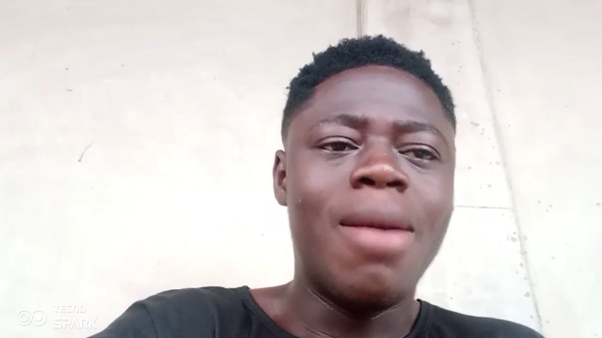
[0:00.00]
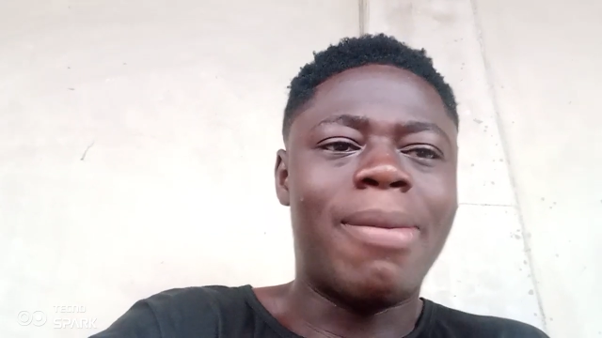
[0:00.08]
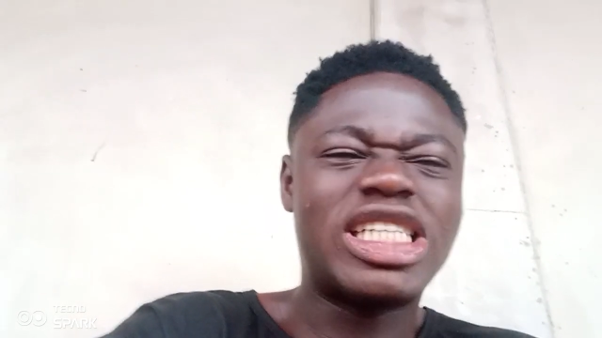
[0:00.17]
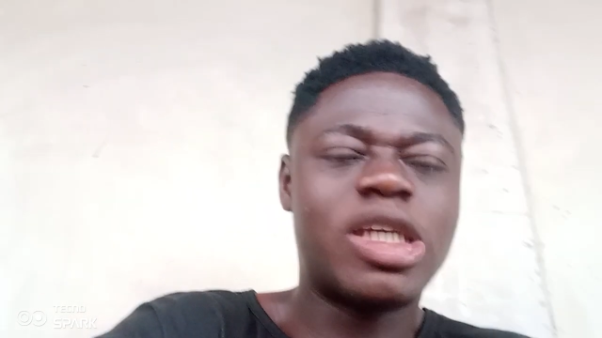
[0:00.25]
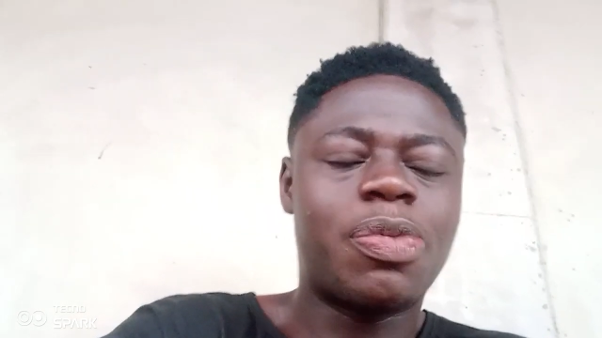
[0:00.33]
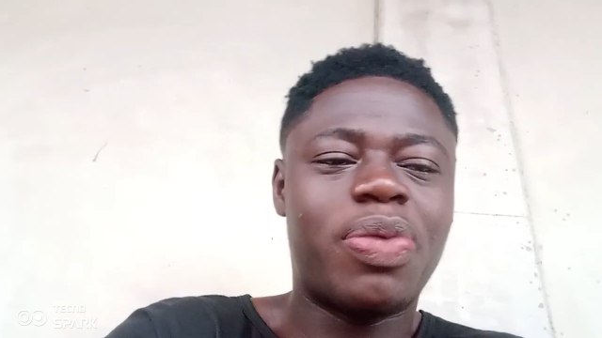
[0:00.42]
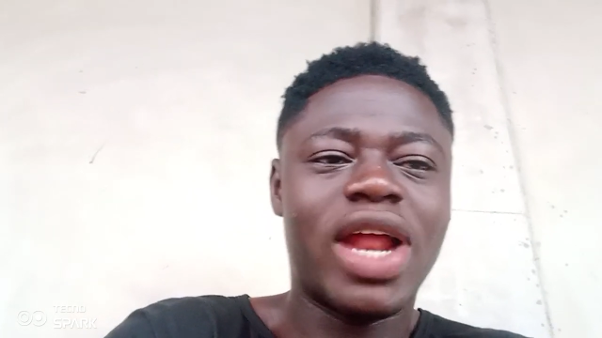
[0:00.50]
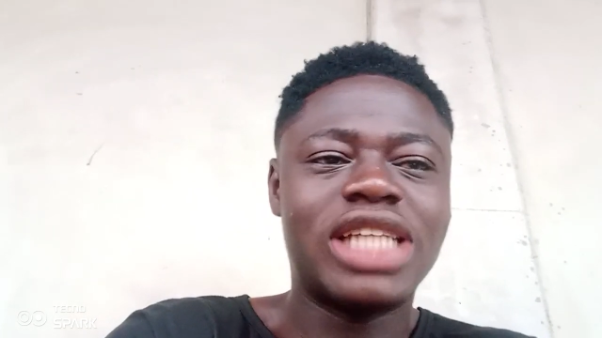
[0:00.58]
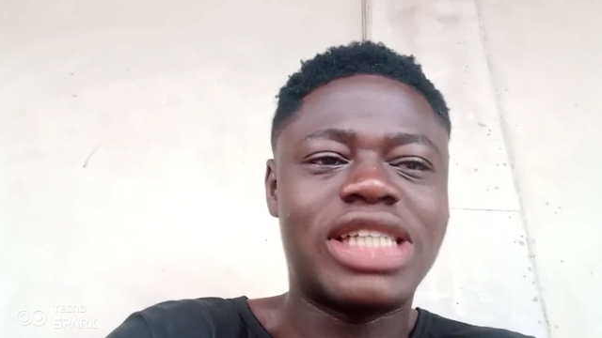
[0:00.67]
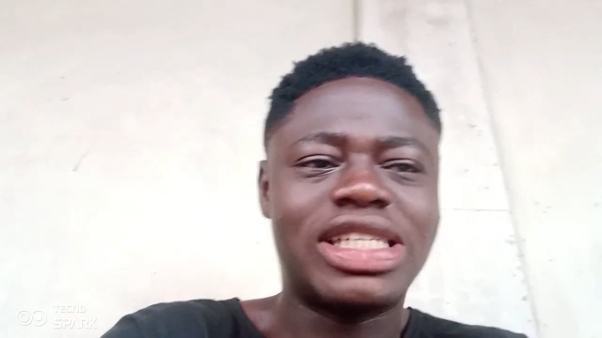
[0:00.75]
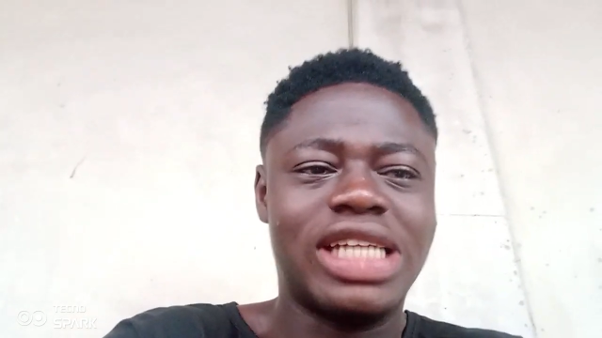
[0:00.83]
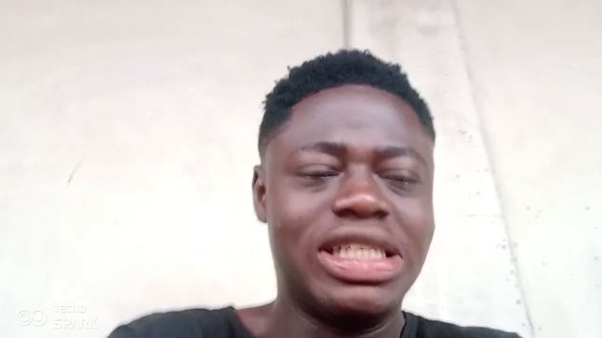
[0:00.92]
My chipping a
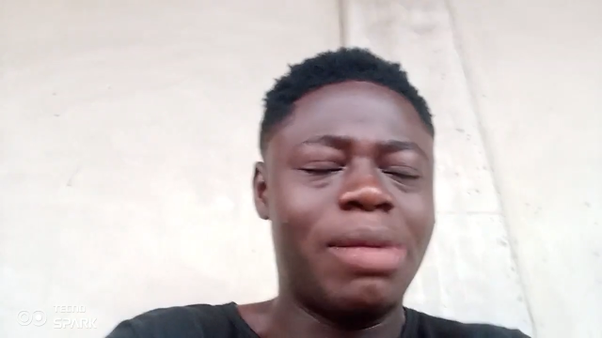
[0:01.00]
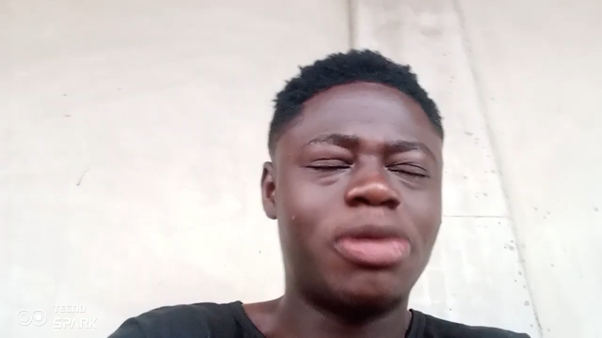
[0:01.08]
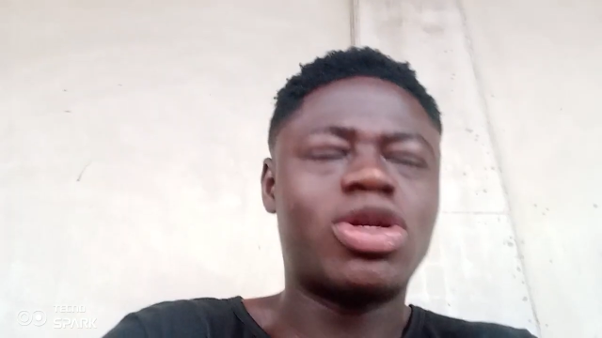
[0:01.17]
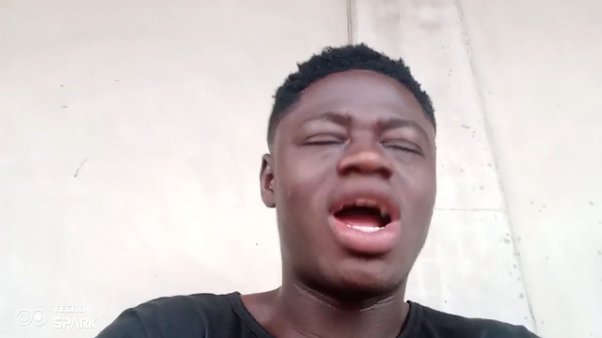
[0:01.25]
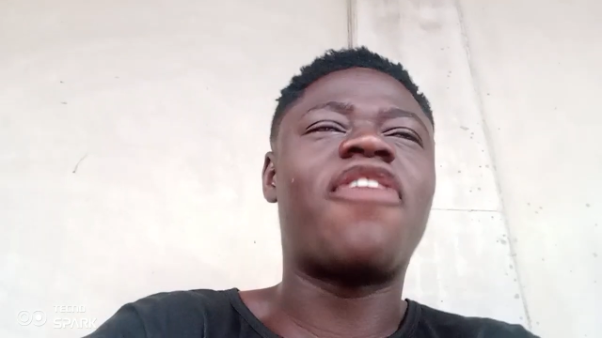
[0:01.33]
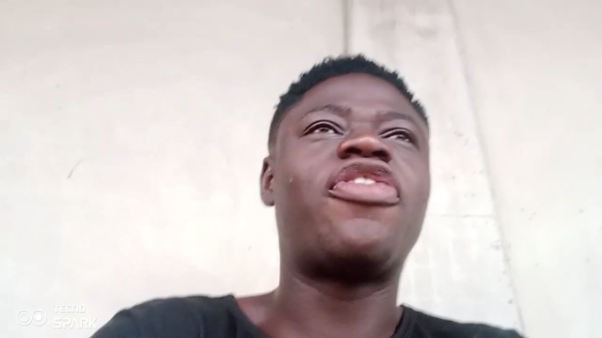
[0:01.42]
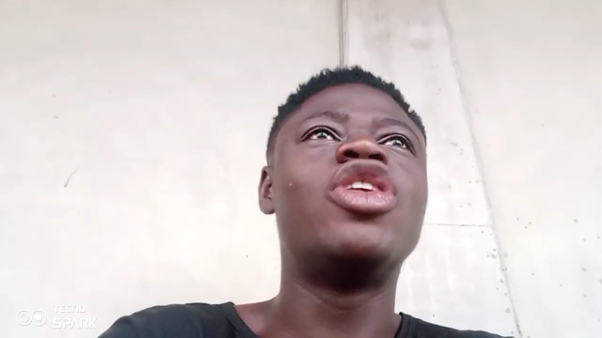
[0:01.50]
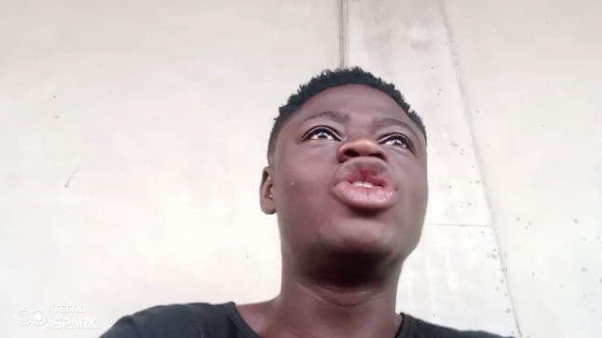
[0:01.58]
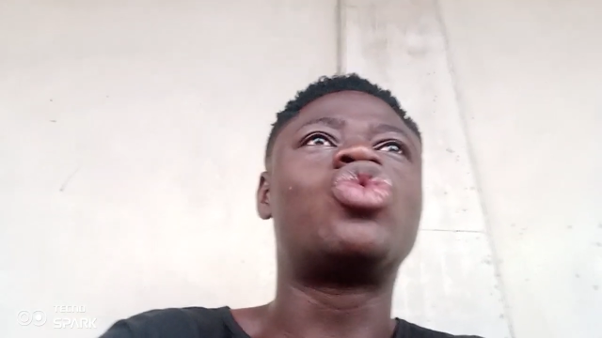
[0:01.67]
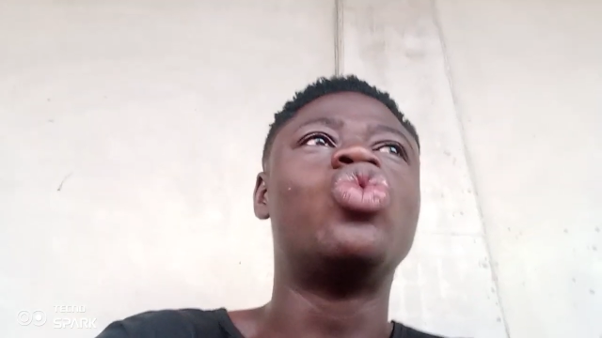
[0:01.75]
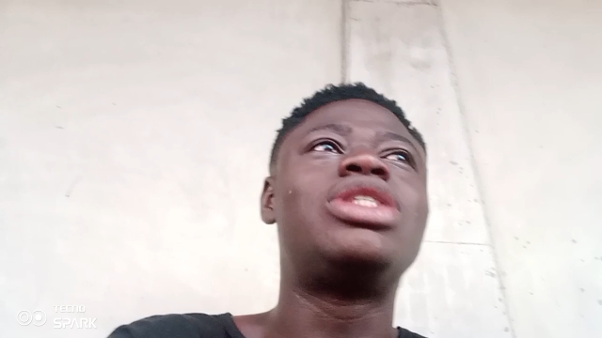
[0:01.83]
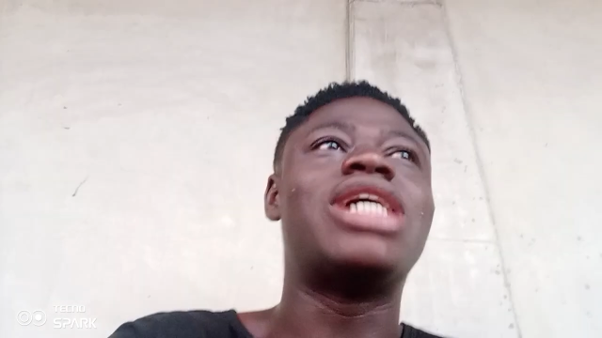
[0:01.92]
chat, and I'm about
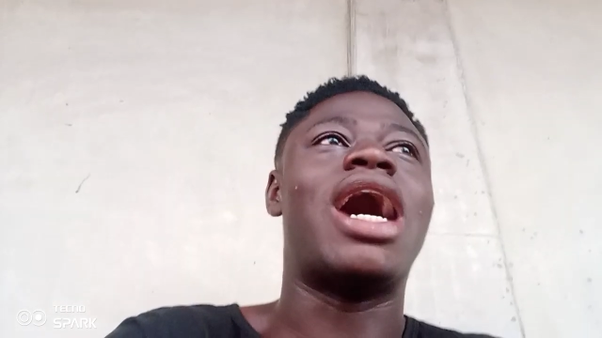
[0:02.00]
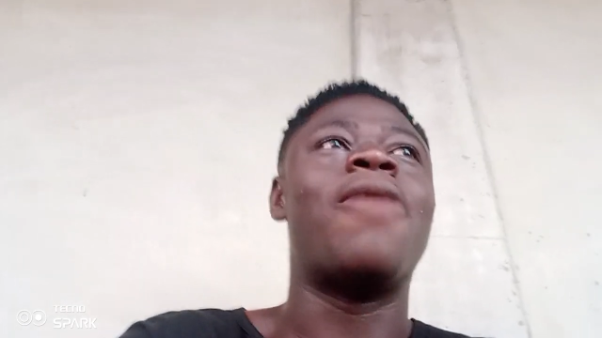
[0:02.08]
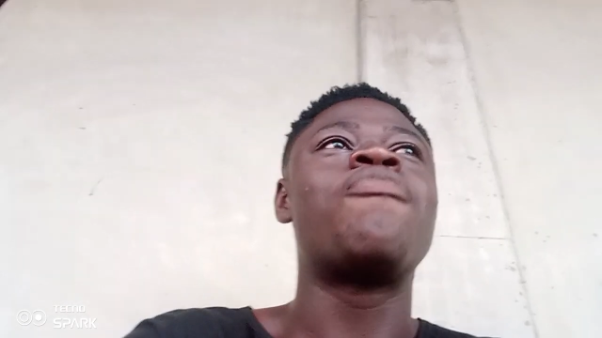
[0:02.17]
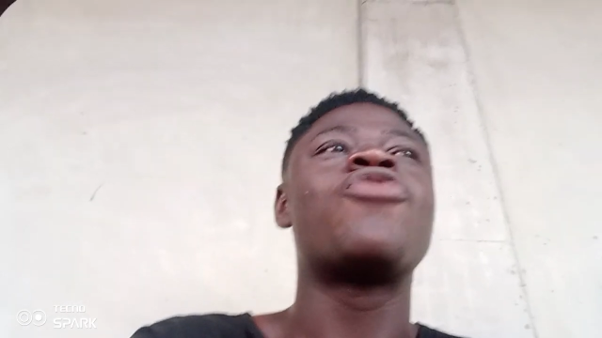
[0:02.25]
Hafiz winter.